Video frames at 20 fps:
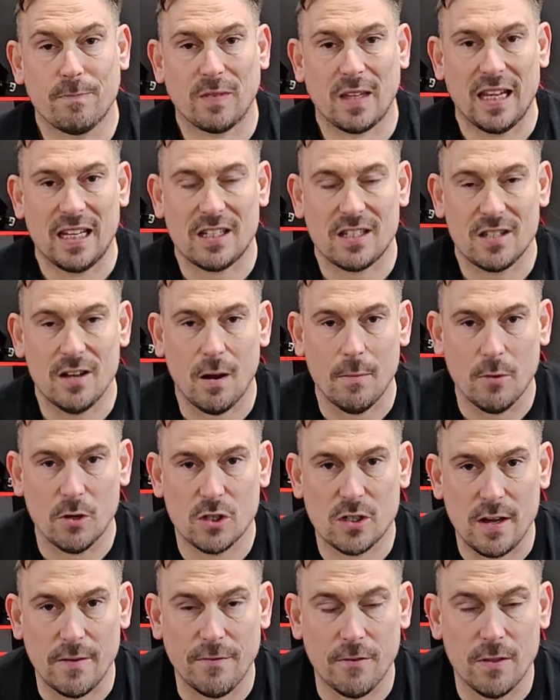it's not
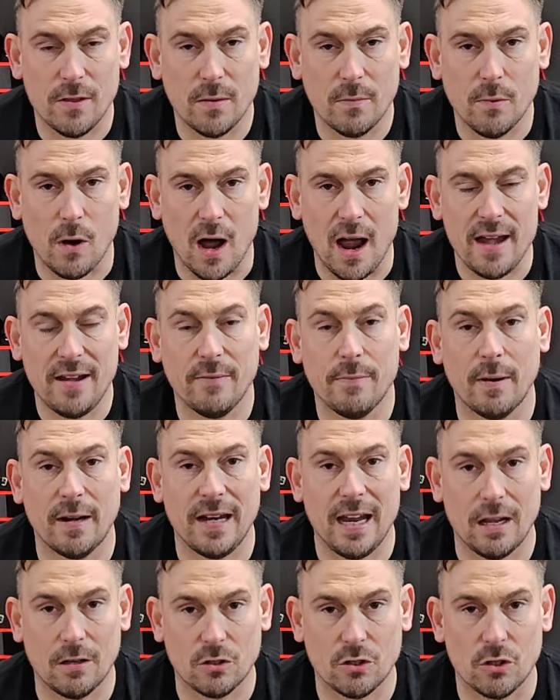much different than what anybody
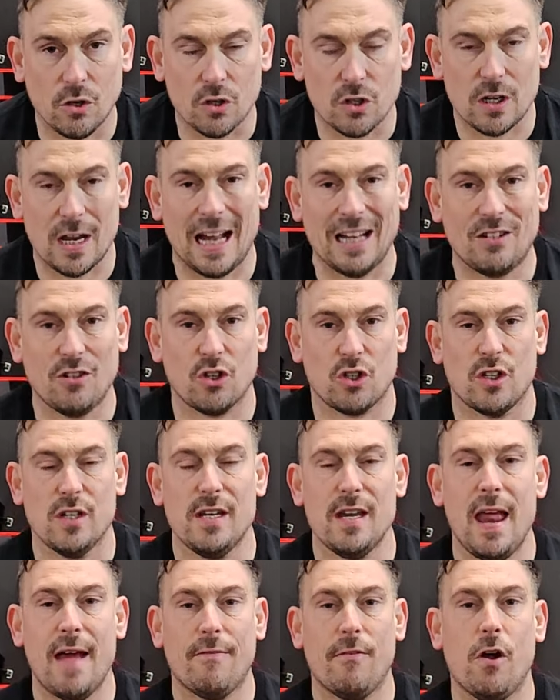else does. I just
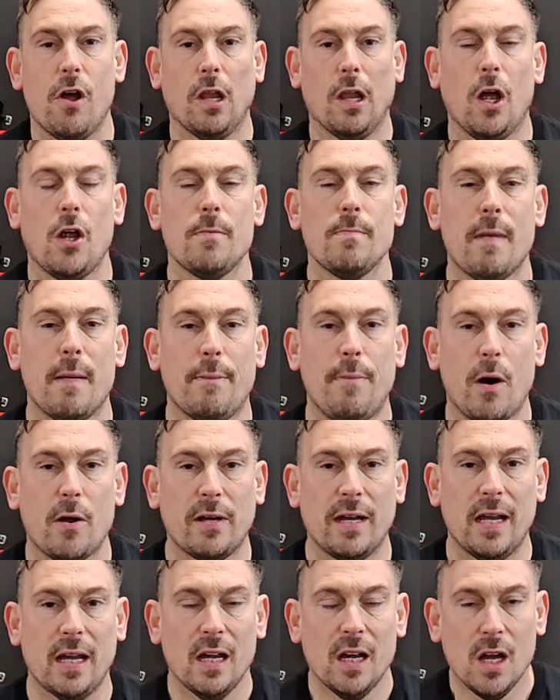never allowed my
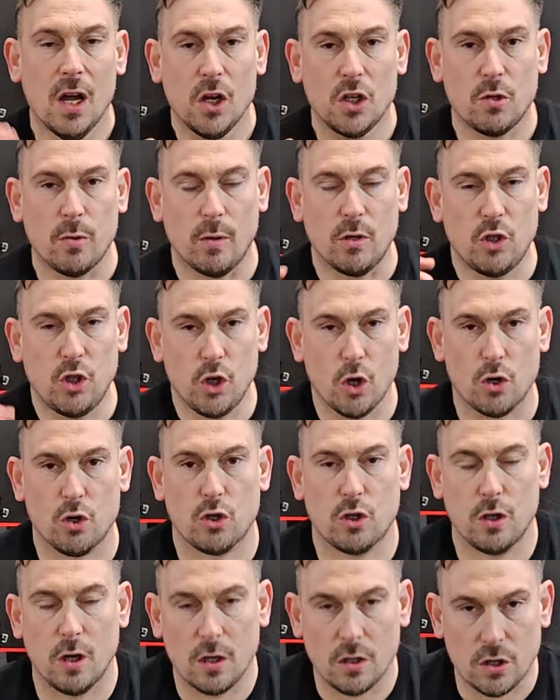body to
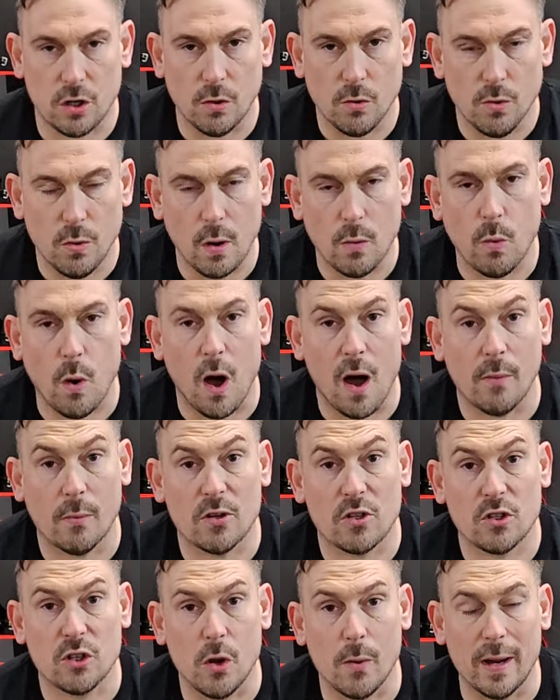adjust to what I
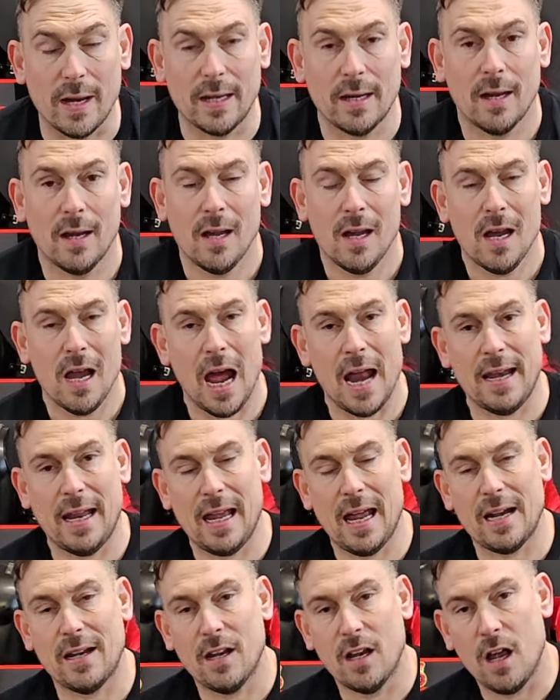was doing. And I
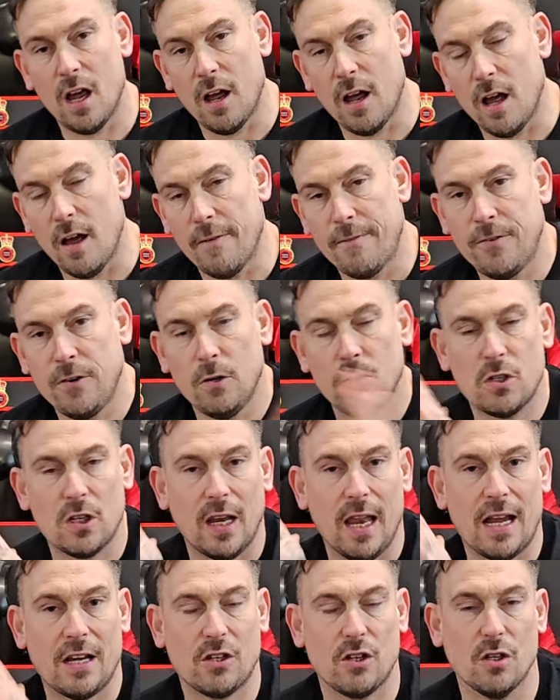had a few
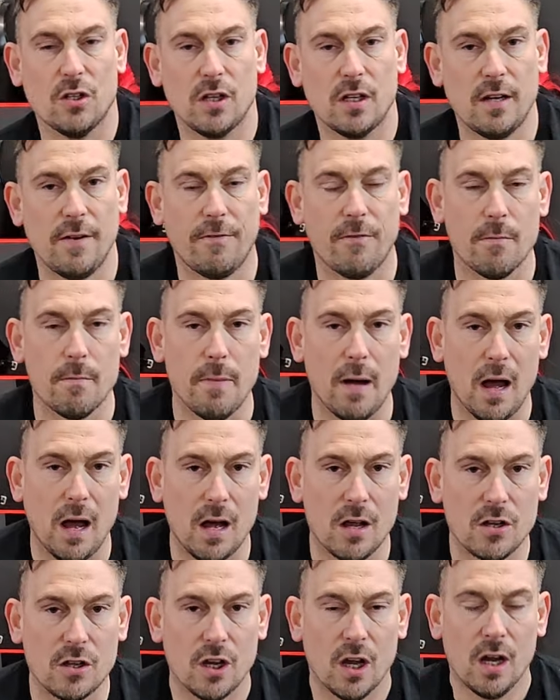selections of different
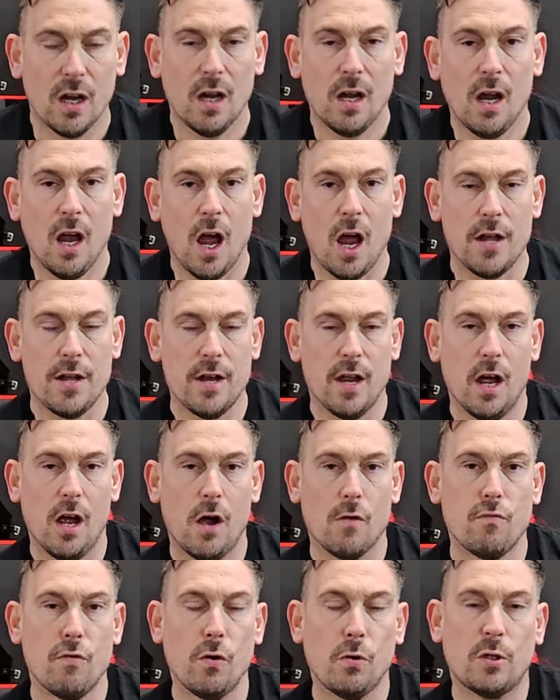bars and a
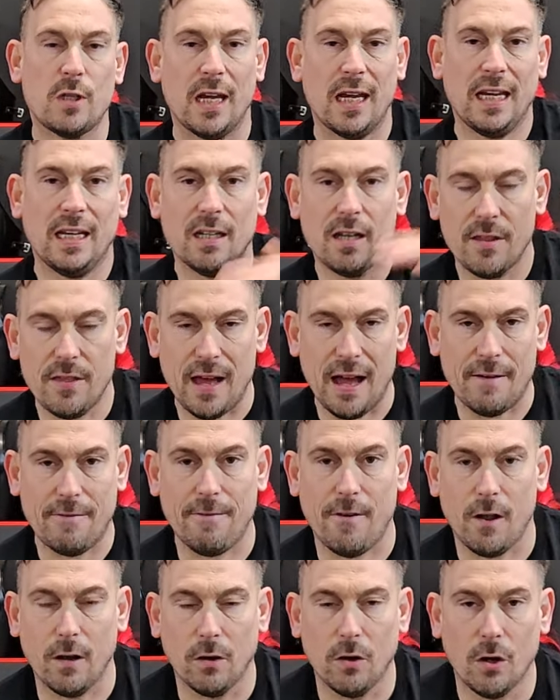routine that I
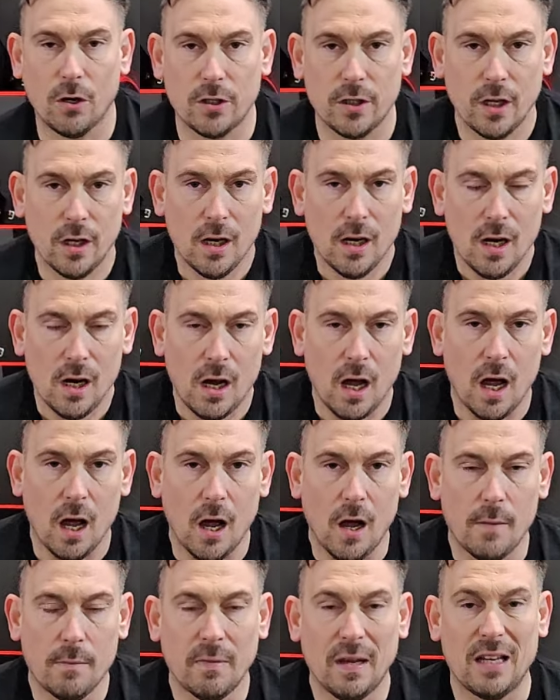followed
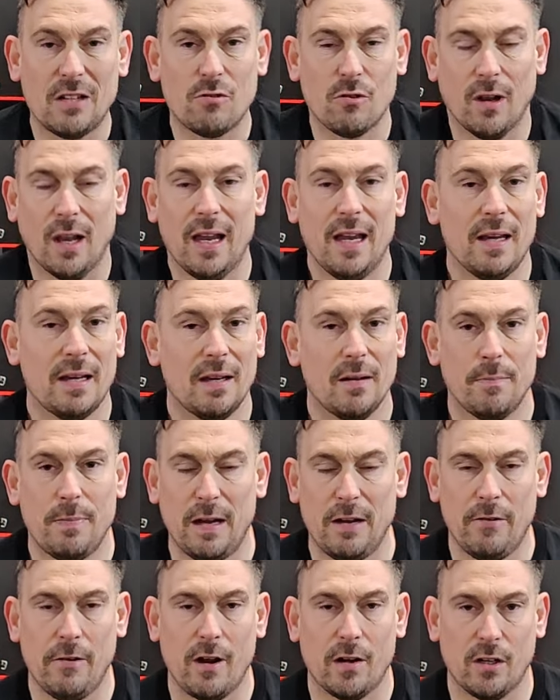literally
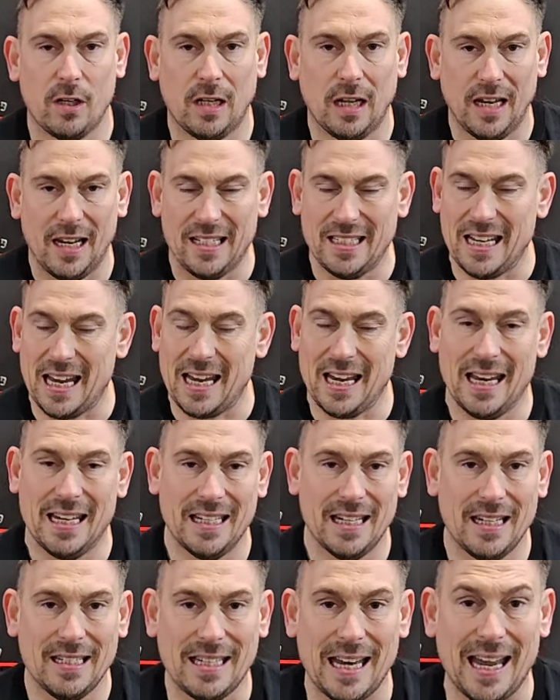periodically, day
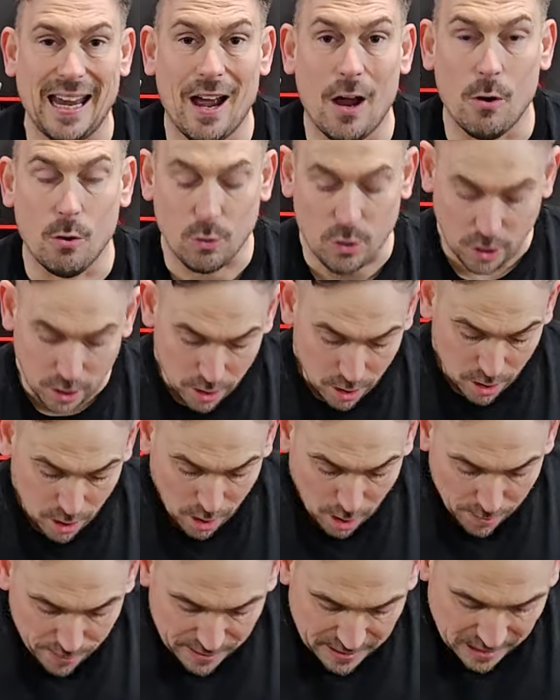in, day out.
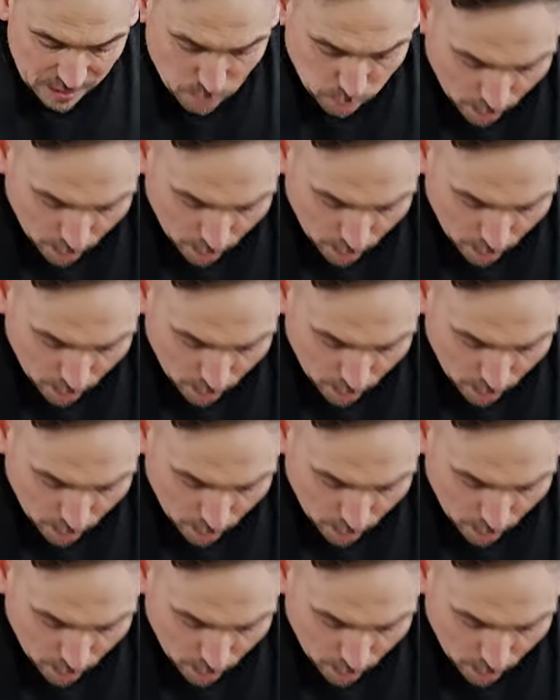This is